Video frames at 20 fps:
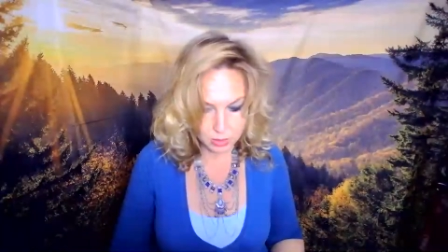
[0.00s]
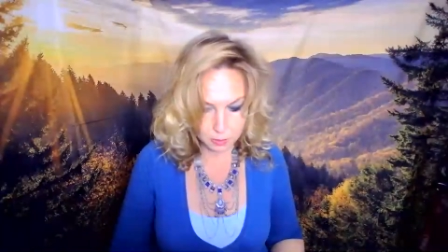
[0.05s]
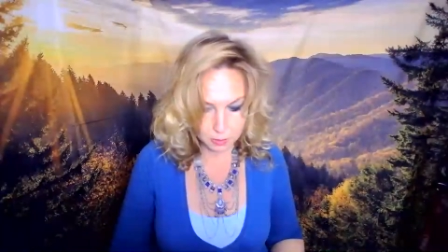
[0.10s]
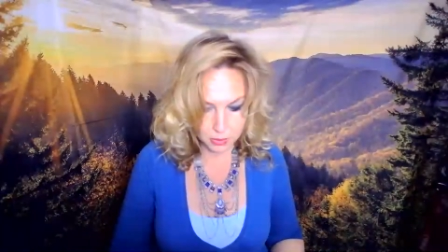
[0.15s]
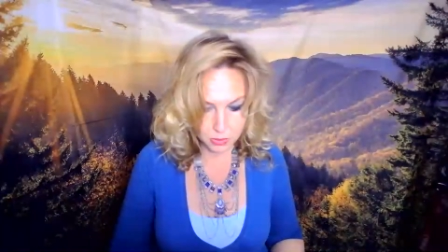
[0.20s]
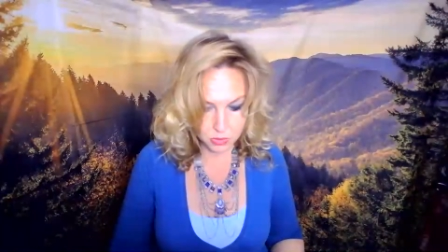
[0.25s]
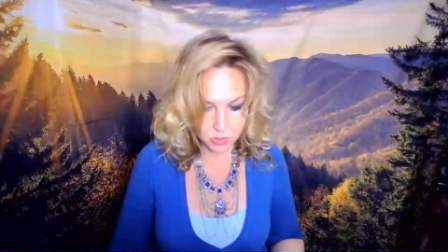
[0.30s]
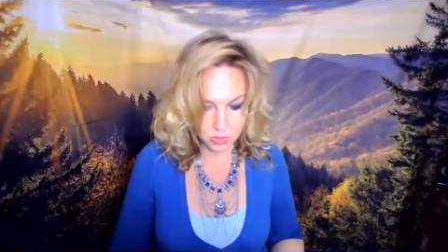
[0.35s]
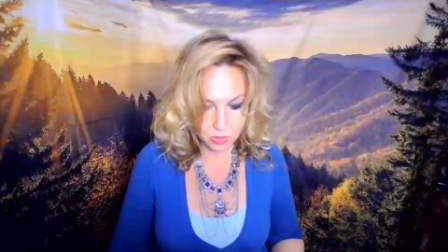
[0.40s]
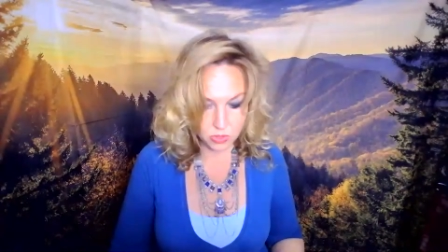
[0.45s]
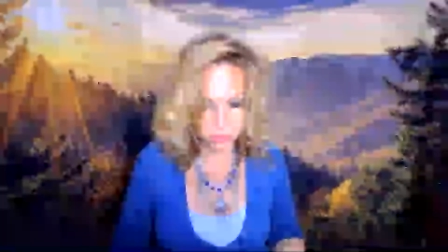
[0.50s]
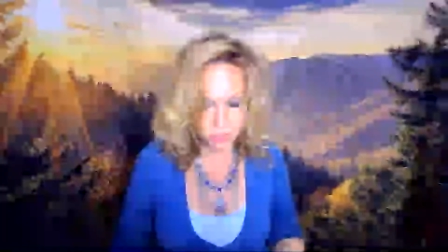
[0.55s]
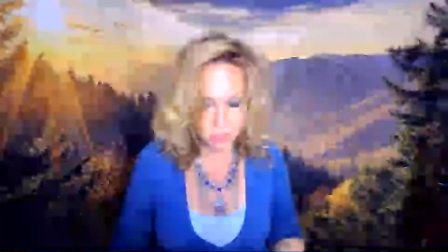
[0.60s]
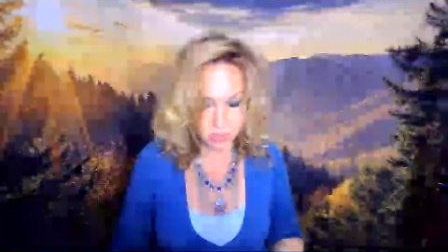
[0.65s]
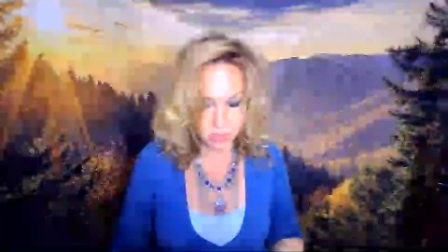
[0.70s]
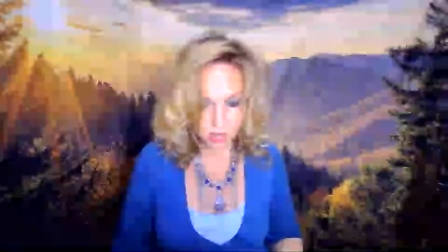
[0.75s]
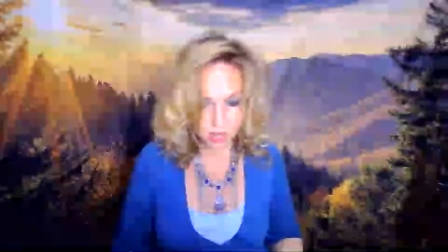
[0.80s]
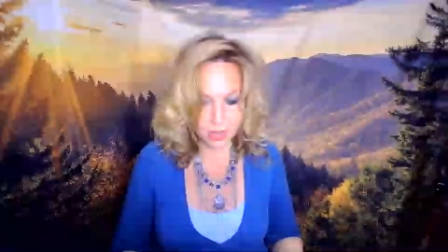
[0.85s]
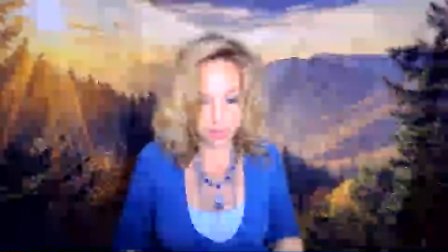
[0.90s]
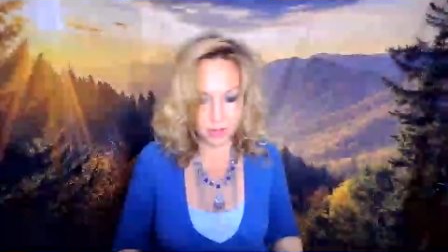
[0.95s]
person's
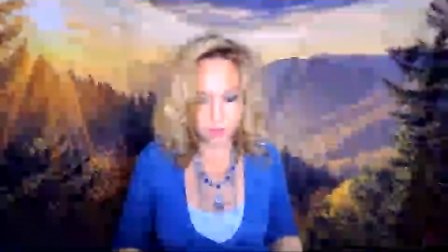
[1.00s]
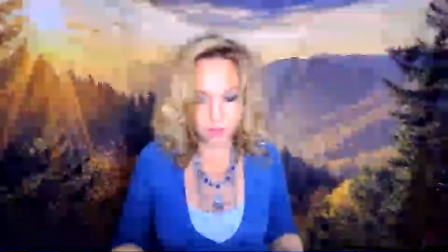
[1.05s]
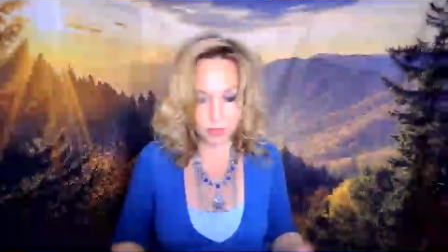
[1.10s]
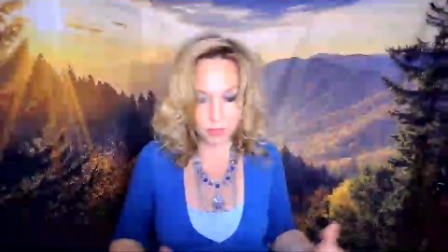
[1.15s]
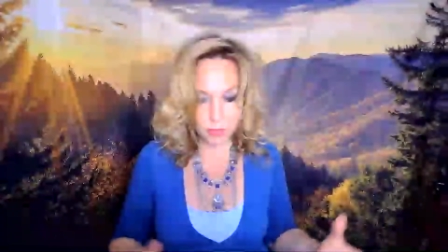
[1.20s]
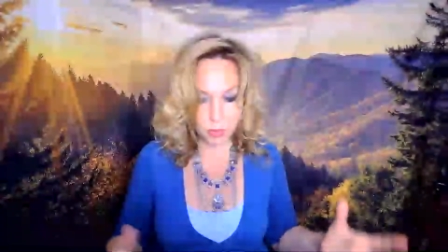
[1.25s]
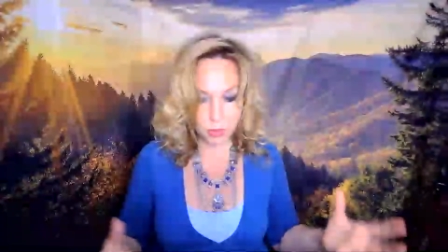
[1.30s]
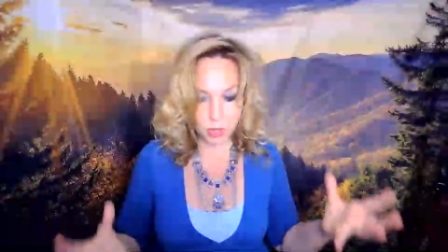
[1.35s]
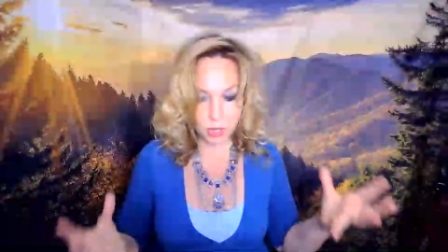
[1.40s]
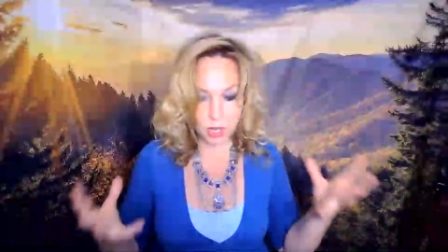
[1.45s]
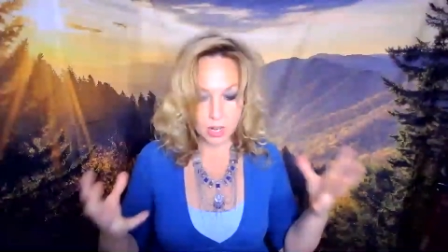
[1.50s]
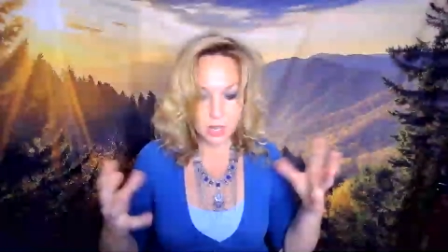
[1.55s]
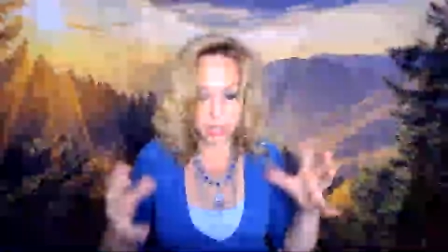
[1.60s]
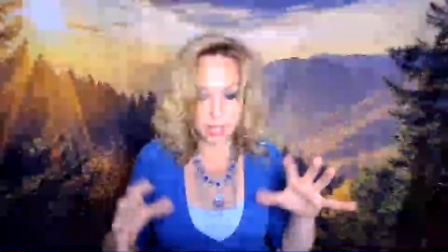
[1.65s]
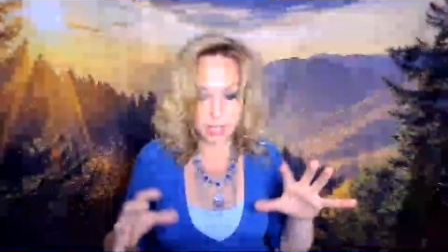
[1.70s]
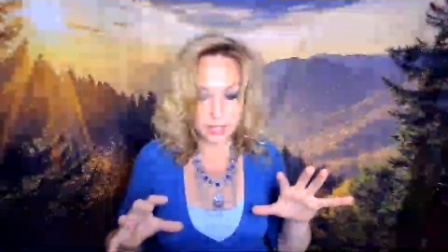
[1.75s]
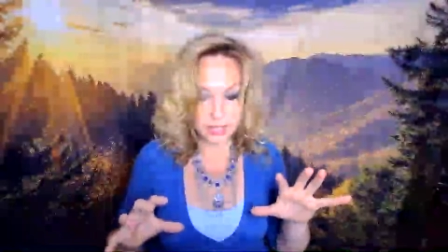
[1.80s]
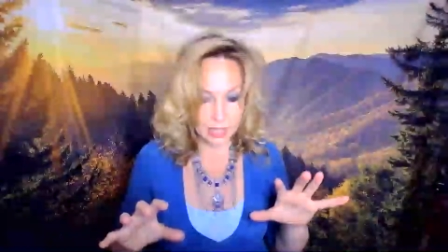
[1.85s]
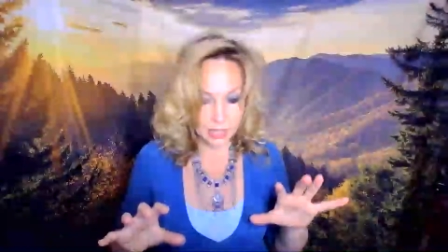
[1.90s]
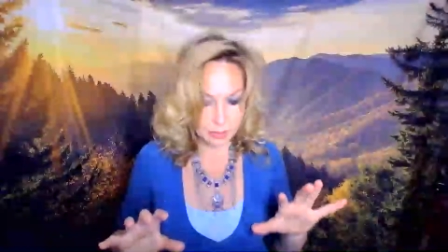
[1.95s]
desire for
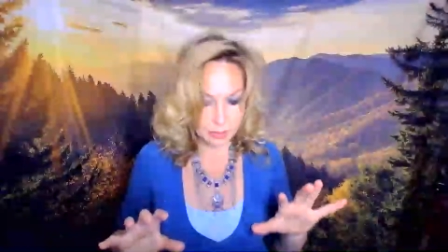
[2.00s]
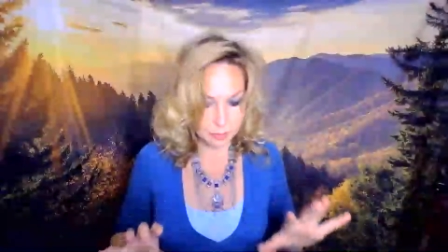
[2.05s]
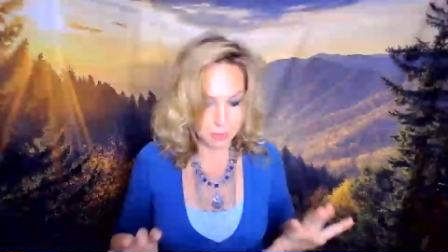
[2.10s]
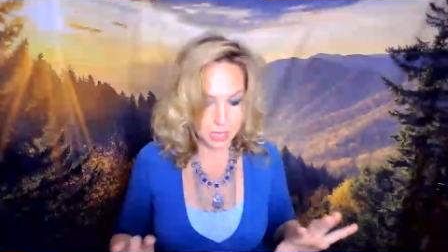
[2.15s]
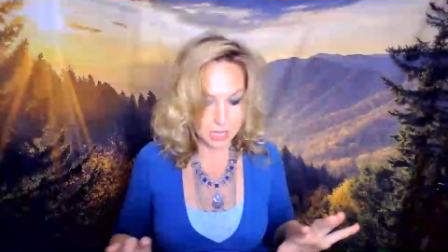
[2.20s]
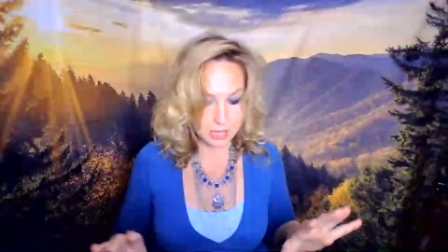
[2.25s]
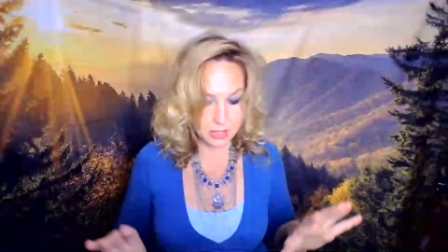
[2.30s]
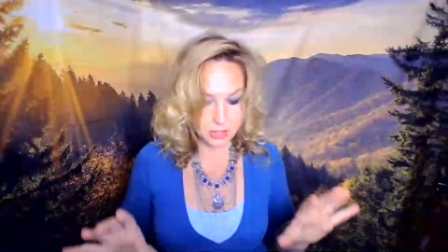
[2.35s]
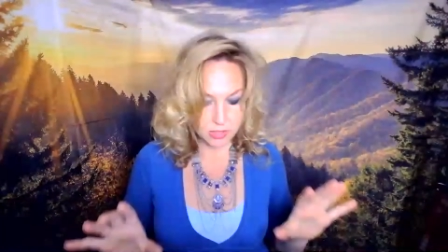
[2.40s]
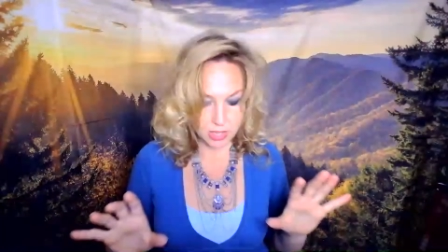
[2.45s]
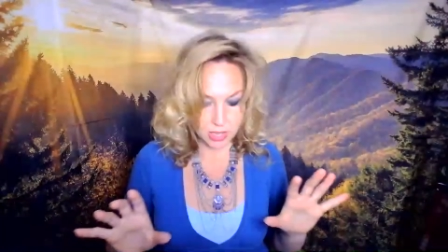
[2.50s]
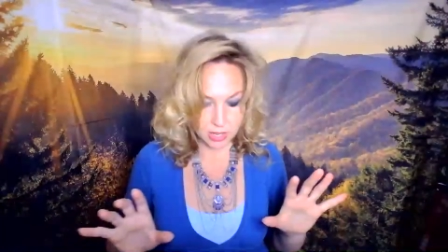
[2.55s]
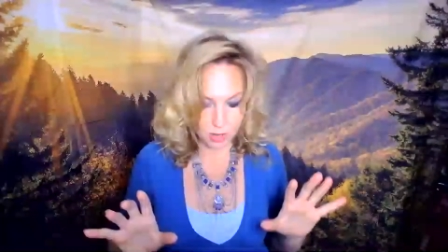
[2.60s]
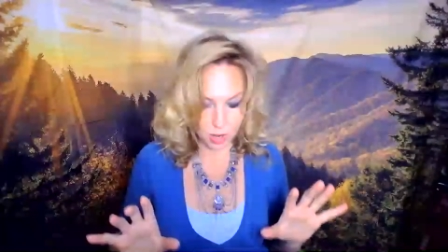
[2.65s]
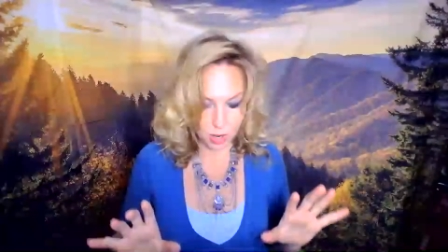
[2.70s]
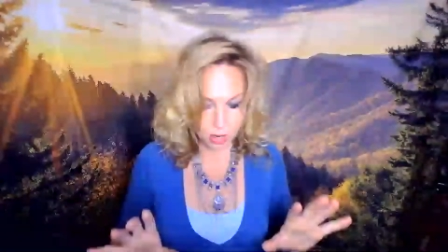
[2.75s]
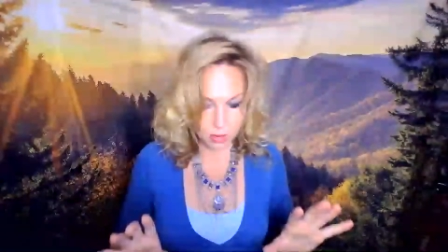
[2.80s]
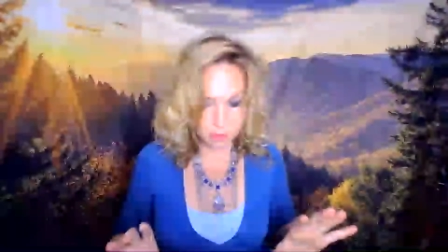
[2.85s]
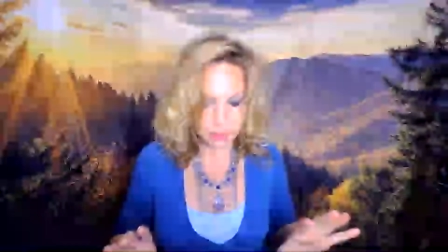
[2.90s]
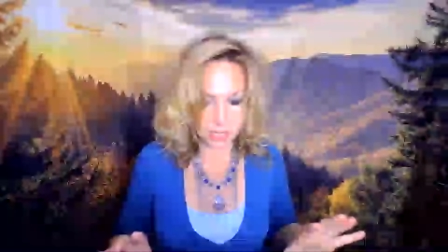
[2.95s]
like peace and
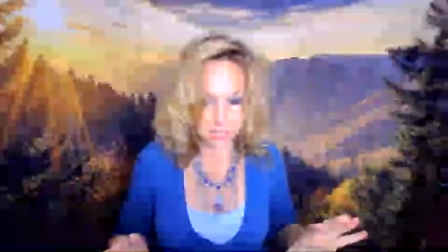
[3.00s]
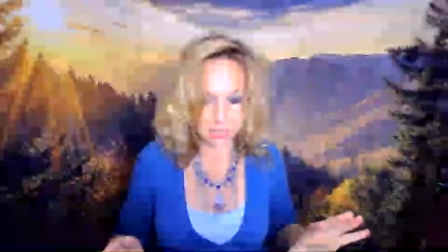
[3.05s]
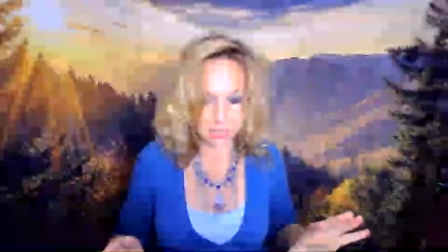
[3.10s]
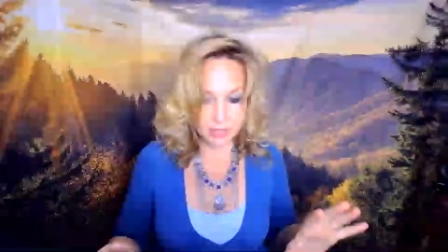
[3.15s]
harmony.